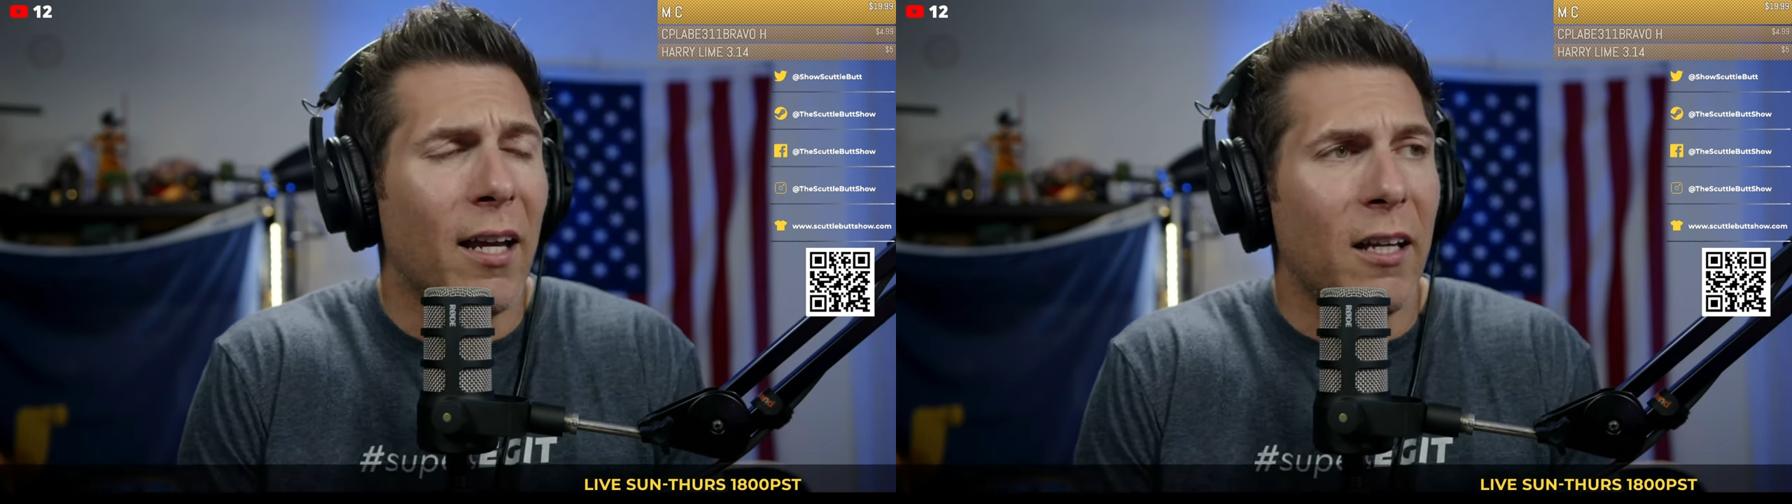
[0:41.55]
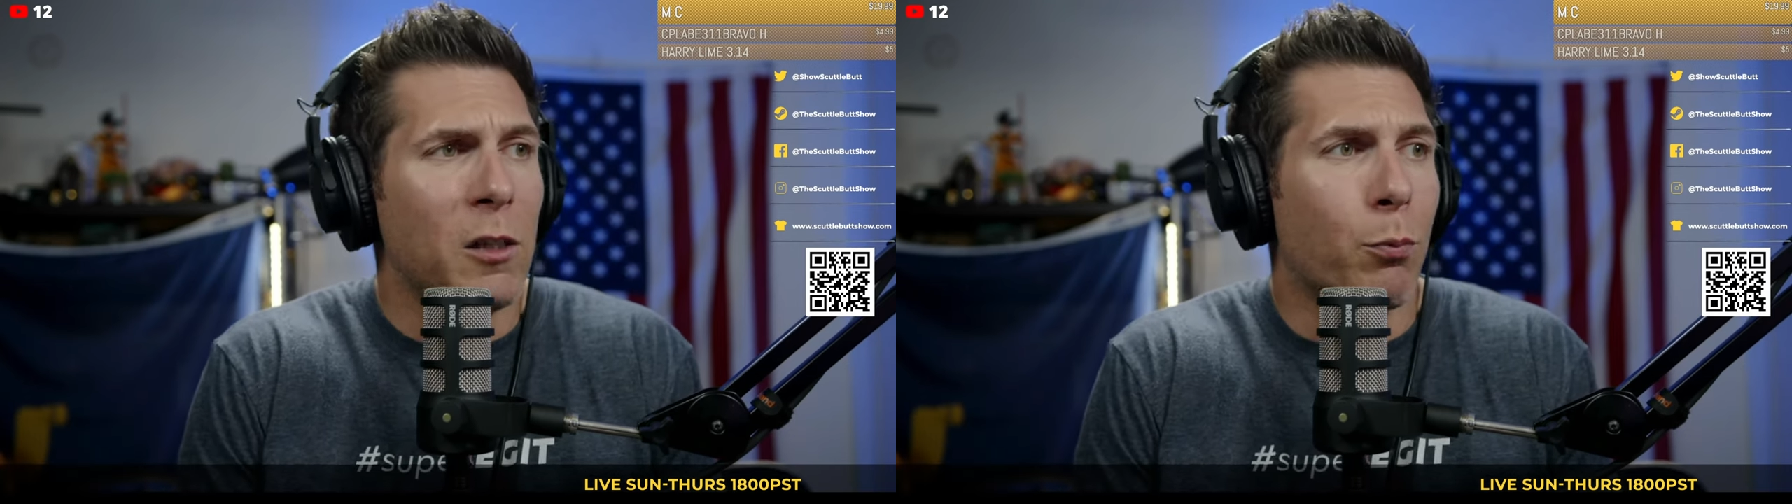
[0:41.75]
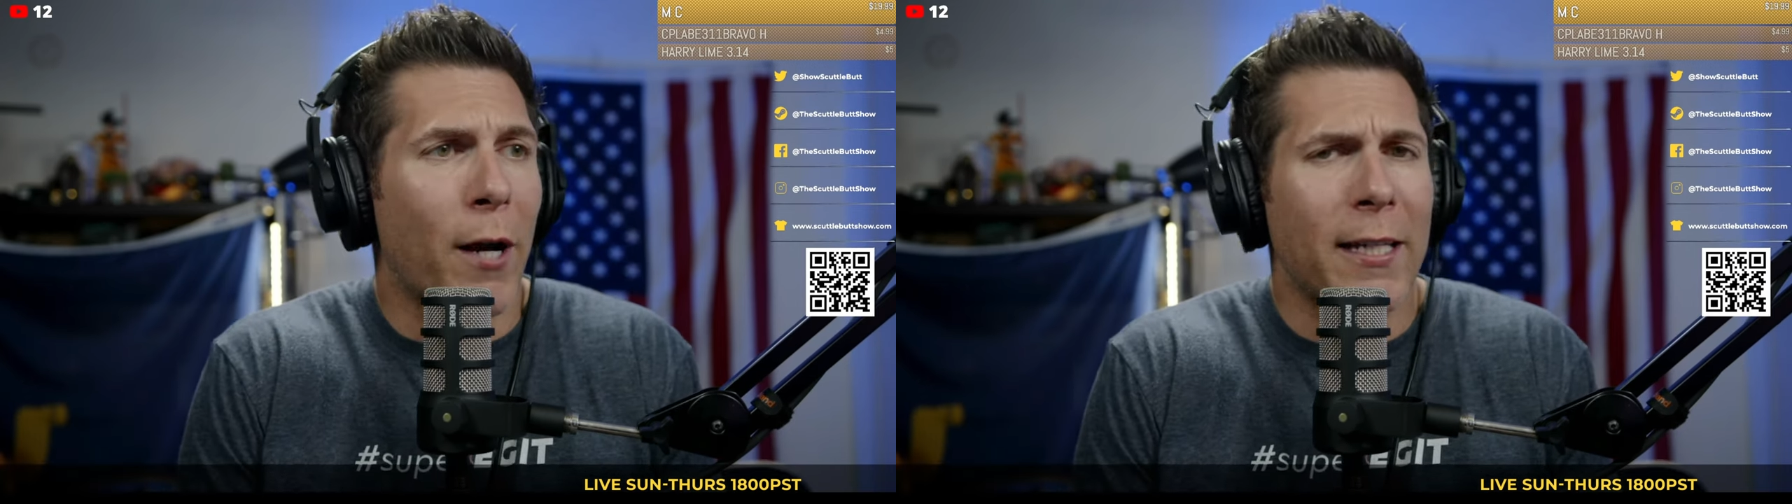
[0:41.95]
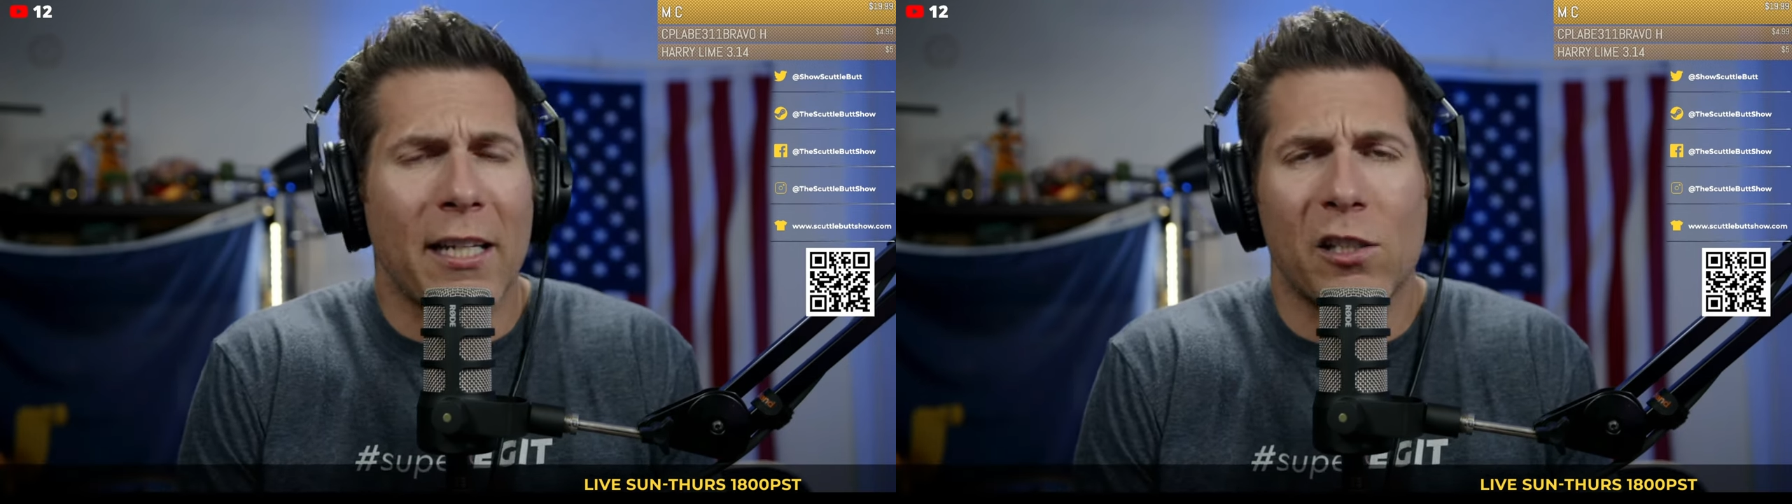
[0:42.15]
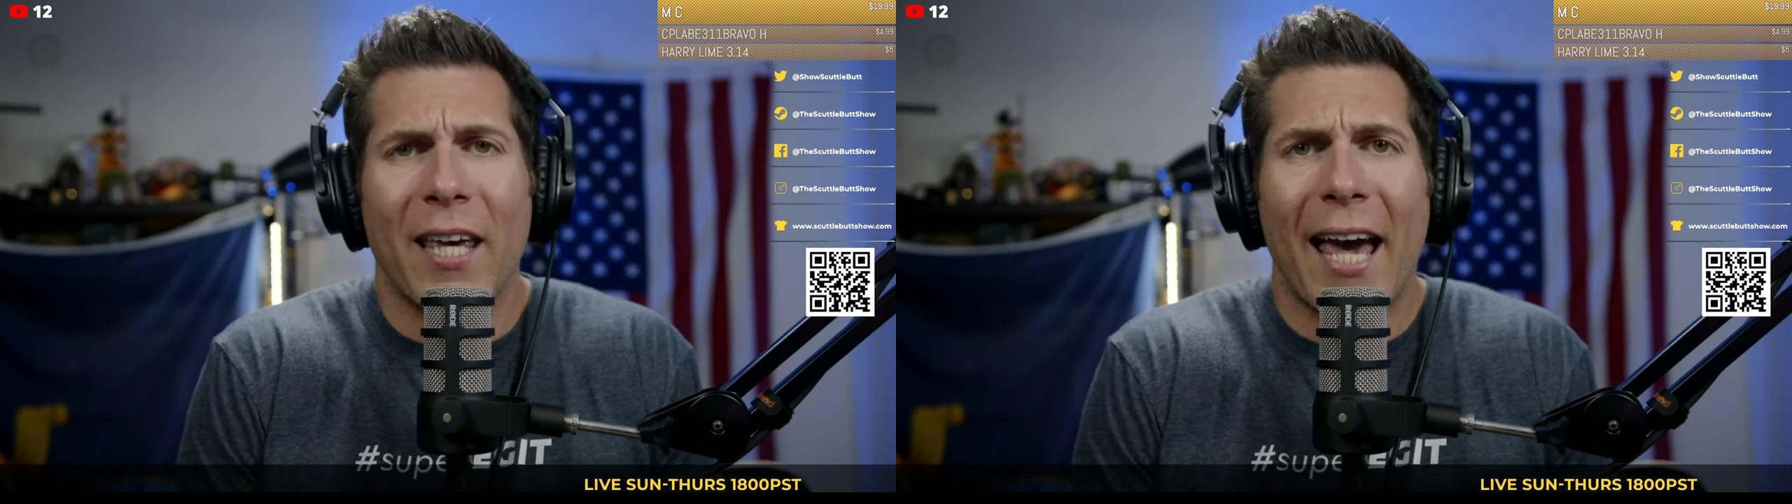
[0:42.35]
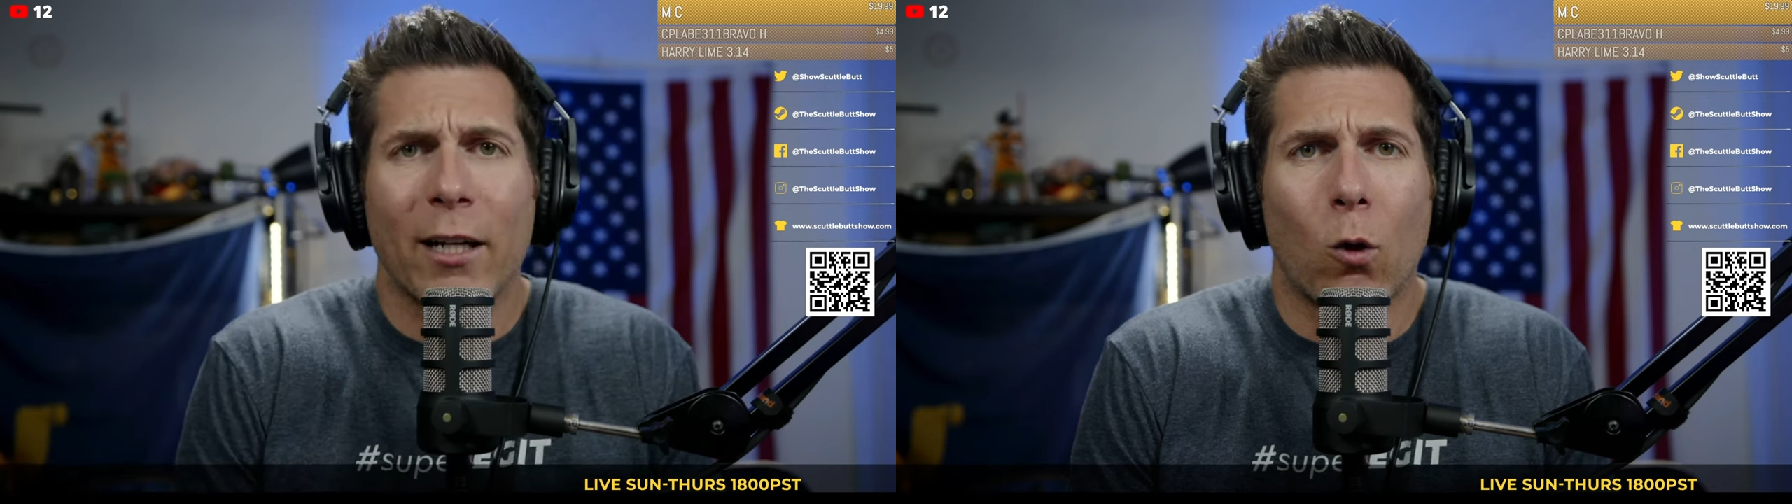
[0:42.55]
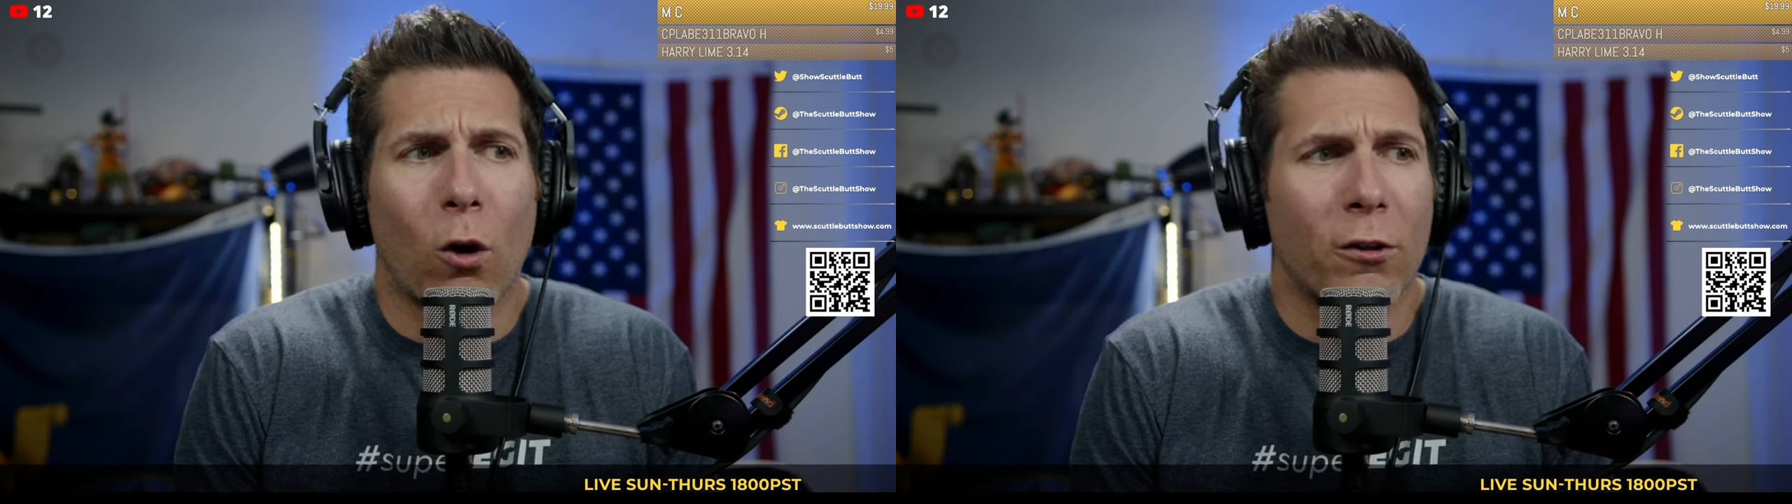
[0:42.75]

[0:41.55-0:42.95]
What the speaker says: he's breaking his gag order.